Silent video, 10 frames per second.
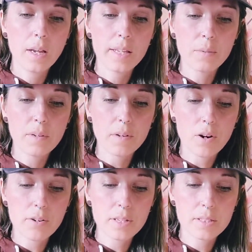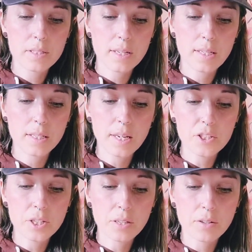And then we have artists.
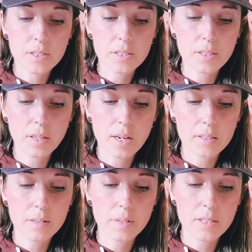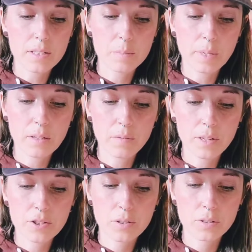Engaging in artistic activities is
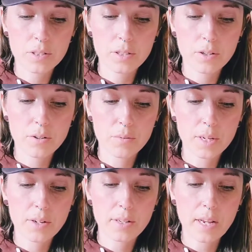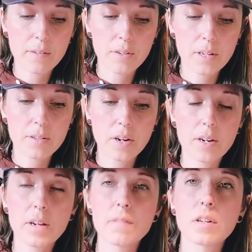beneficial to your career and every other
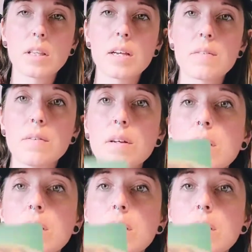area of your life.